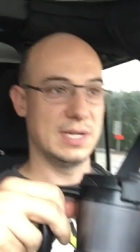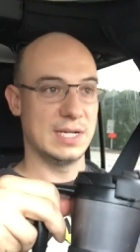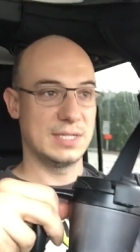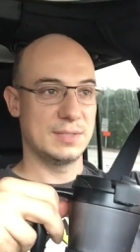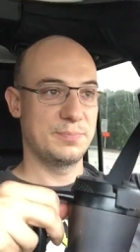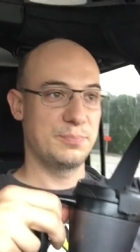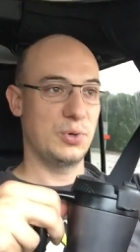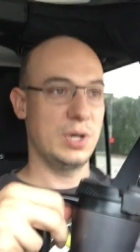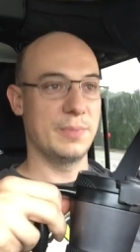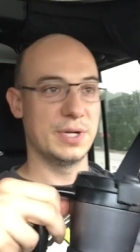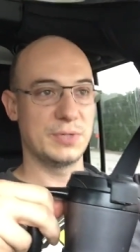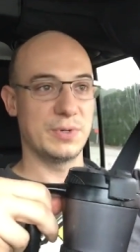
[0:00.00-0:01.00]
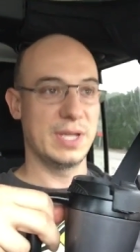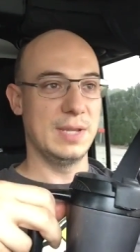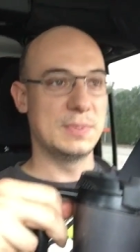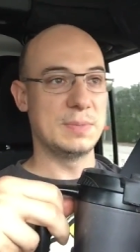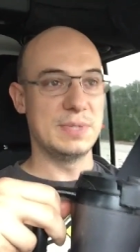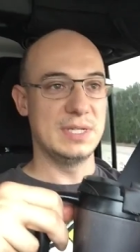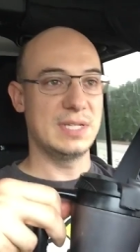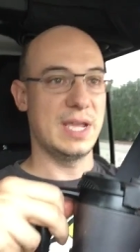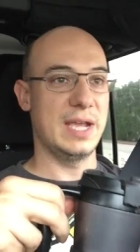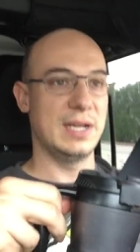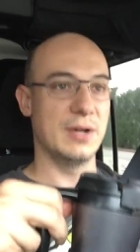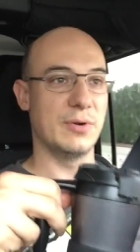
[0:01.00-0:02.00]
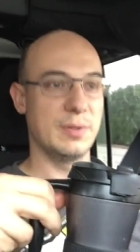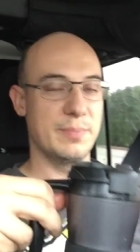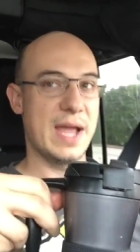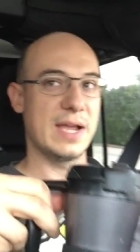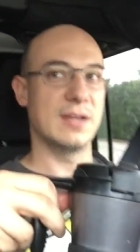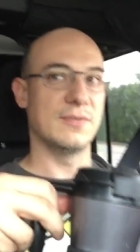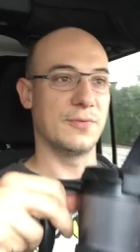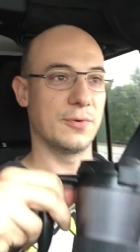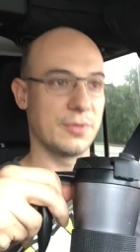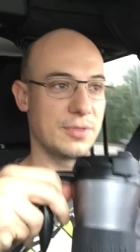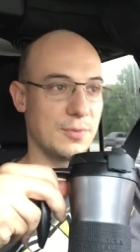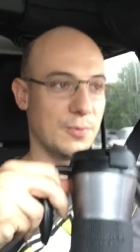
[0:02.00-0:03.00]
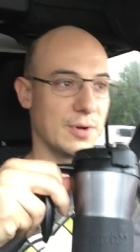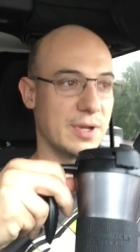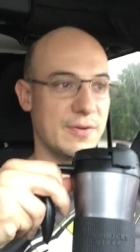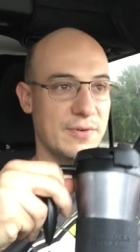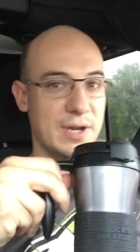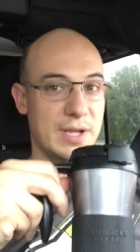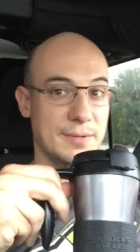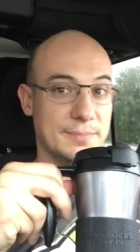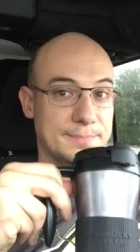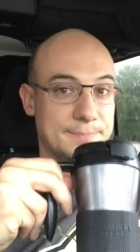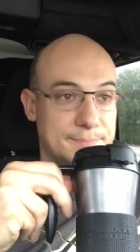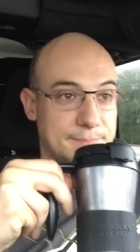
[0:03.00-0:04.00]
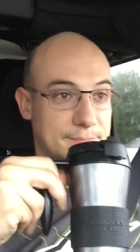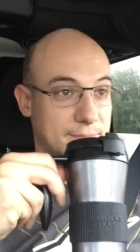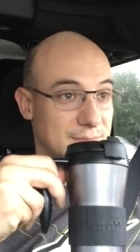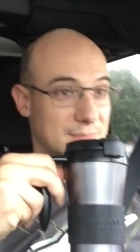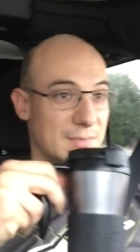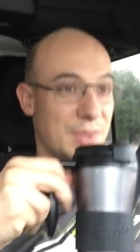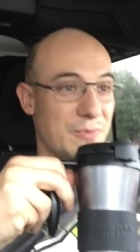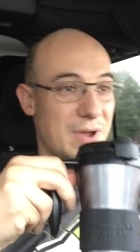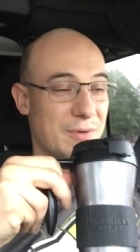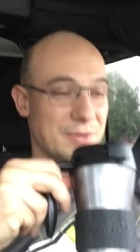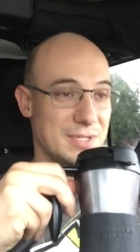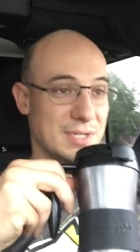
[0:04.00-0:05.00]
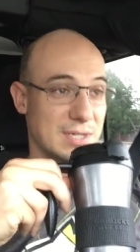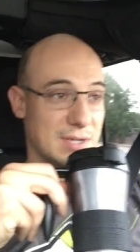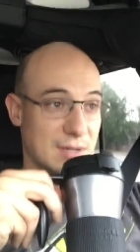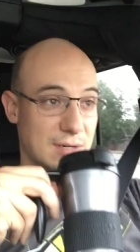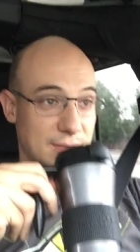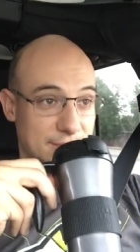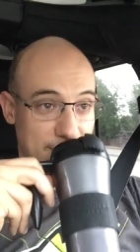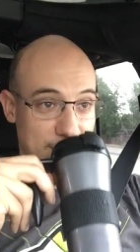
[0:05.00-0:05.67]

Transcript: And that's pretty much what keeps me sane going back and forth to work every day three hours in the car.